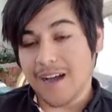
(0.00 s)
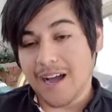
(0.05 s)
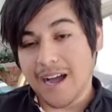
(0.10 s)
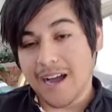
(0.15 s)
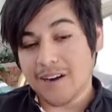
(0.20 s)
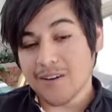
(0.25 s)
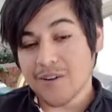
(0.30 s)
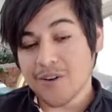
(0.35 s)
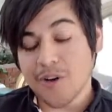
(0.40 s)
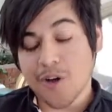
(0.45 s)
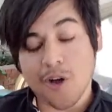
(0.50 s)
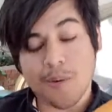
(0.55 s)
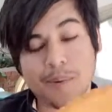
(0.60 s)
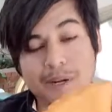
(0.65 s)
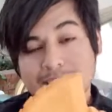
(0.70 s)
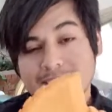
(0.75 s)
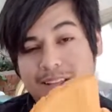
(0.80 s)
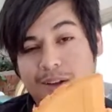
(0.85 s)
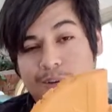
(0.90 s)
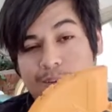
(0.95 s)
I don't know how
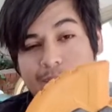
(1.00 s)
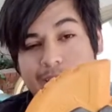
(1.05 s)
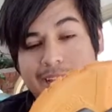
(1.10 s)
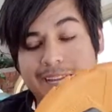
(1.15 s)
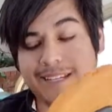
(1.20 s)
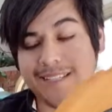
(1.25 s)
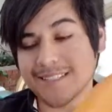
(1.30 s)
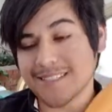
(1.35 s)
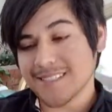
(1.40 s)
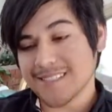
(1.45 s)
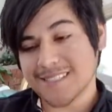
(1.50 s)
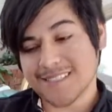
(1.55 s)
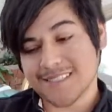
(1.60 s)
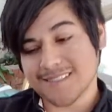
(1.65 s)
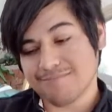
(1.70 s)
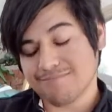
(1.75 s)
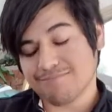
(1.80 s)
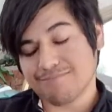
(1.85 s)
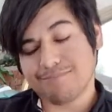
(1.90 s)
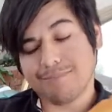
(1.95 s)
much that weighs.
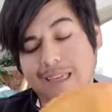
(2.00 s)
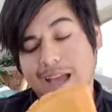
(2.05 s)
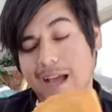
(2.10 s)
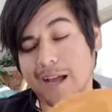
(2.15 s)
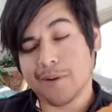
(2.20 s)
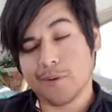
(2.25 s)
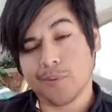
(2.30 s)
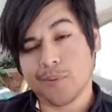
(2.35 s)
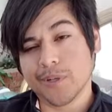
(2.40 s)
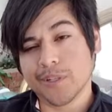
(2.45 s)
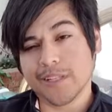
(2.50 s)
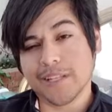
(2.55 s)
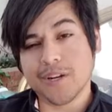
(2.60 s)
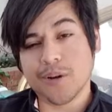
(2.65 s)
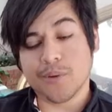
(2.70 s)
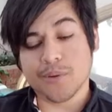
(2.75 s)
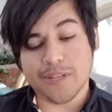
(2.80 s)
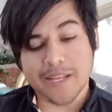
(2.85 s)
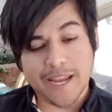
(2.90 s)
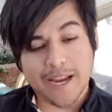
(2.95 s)
I really
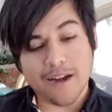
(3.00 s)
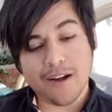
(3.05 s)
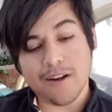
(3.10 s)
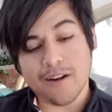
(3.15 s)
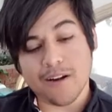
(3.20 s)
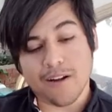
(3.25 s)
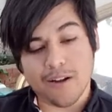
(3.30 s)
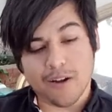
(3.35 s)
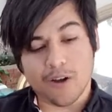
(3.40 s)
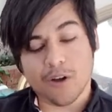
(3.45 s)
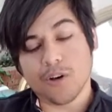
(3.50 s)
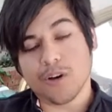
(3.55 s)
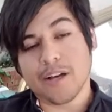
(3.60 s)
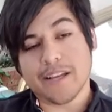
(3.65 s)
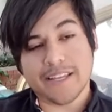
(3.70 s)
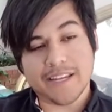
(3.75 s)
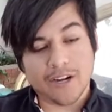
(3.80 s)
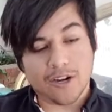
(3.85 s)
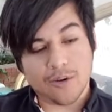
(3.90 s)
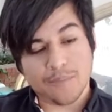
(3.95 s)
don't care. All I
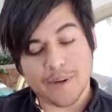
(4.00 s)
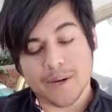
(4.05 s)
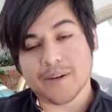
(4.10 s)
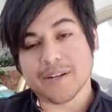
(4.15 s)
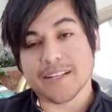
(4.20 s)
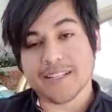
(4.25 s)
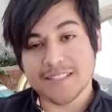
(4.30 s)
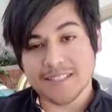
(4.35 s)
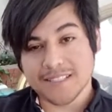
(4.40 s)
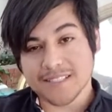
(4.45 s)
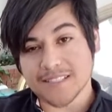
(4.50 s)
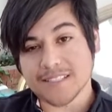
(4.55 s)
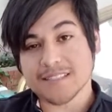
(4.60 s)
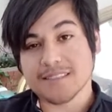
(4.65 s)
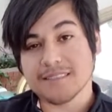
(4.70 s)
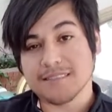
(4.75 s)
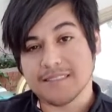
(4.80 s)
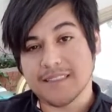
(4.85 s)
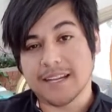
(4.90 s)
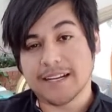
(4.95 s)
care about is
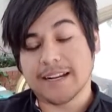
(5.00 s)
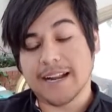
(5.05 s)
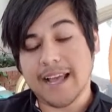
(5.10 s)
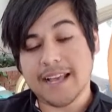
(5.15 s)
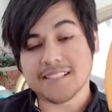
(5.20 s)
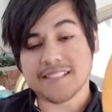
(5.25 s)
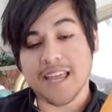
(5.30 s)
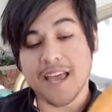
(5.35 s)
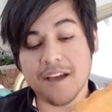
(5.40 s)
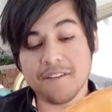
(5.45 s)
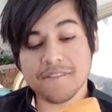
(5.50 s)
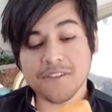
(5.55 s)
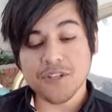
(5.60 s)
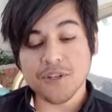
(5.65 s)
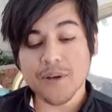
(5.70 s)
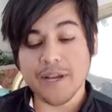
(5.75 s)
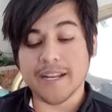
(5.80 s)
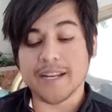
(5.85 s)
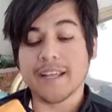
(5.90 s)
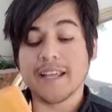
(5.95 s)
that it has heft to
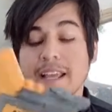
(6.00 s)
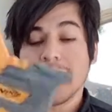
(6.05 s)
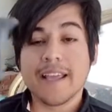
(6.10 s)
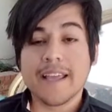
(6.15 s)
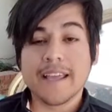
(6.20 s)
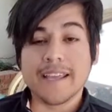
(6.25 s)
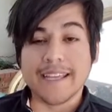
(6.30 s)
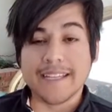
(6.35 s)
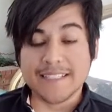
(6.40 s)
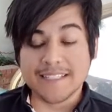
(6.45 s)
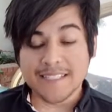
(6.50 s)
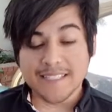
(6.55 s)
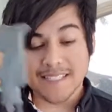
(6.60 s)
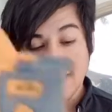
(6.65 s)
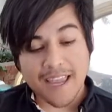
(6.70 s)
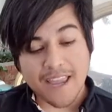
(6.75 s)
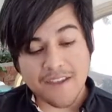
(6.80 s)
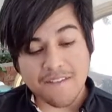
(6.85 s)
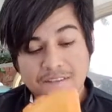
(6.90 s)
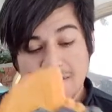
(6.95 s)
it, it's
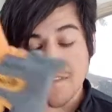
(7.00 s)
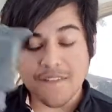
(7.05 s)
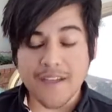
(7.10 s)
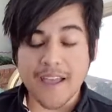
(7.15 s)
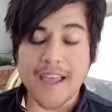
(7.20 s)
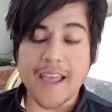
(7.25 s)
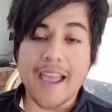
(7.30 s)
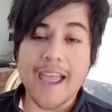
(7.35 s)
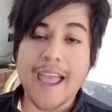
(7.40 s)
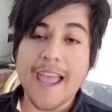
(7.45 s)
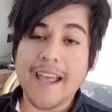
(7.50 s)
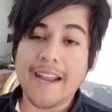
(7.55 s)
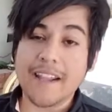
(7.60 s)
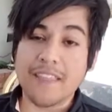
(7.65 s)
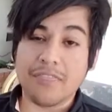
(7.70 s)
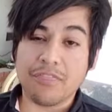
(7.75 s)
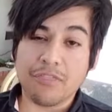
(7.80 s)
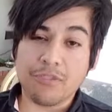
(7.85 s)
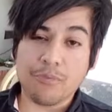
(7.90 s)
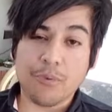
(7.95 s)
safe, and it
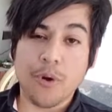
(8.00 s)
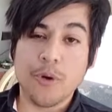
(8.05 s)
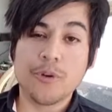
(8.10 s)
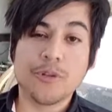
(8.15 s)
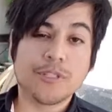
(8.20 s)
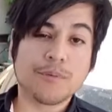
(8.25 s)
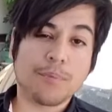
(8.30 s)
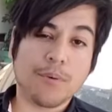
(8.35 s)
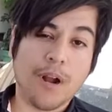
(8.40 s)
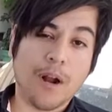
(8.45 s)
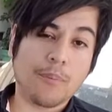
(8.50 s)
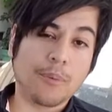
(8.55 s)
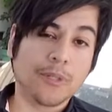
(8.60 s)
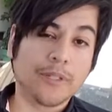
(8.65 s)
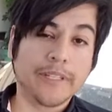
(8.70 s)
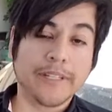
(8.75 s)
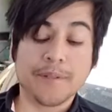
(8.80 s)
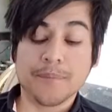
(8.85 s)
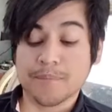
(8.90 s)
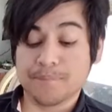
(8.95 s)
throws
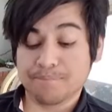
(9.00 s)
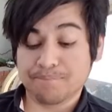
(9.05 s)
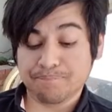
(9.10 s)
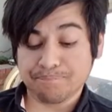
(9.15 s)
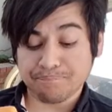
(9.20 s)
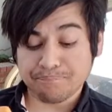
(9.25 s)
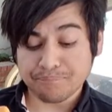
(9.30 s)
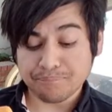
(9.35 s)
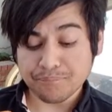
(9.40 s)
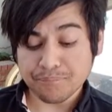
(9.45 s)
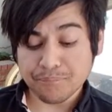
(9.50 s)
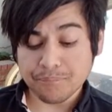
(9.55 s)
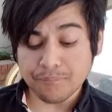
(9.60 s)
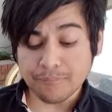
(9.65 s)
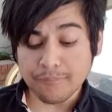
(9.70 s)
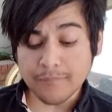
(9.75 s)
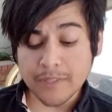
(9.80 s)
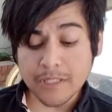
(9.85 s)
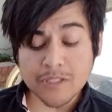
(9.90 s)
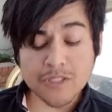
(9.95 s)
properly.
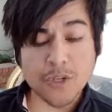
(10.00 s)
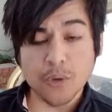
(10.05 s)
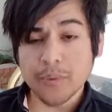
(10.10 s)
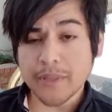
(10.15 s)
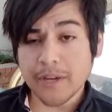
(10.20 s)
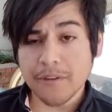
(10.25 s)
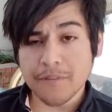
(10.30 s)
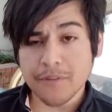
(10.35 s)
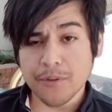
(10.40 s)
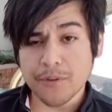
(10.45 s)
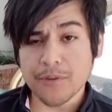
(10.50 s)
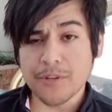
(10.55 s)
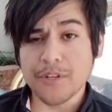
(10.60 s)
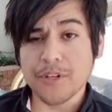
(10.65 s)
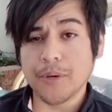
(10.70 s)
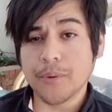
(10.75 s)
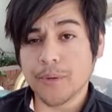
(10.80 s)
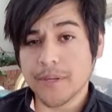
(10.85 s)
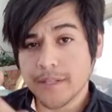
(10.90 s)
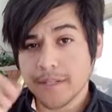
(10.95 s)
So without further
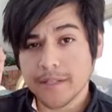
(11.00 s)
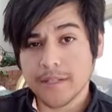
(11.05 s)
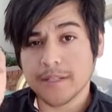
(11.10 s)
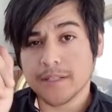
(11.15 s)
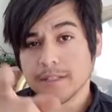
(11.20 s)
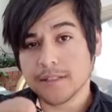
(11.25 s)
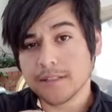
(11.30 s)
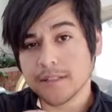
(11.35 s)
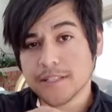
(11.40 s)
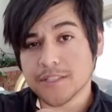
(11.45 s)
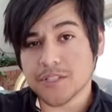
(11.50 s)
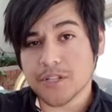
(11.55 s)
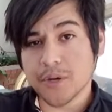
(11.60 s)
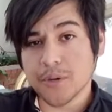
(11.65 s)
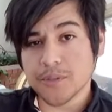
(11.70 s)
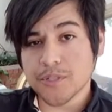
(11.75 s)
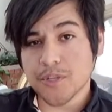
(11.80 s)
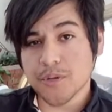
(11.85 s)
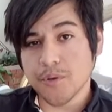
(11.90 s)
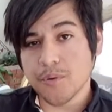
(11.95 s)
ado, let's go
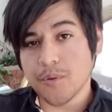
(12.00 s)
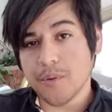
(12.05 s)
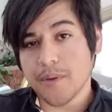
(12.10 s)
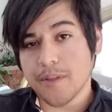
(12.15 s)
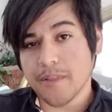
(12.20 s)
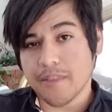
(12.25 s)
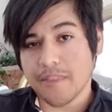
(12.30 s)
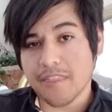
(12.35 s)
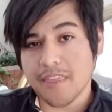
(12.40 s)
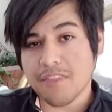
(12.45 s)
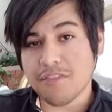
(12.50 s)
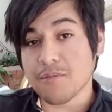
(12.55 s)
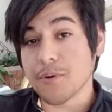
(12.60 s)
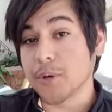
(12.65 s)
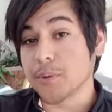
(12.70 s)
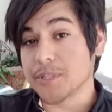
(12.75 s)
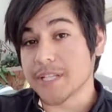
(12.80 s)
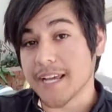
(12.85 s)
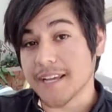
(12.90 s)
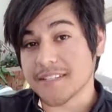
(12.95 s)
to the throw
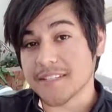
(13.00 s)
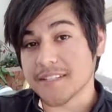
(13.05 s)
test.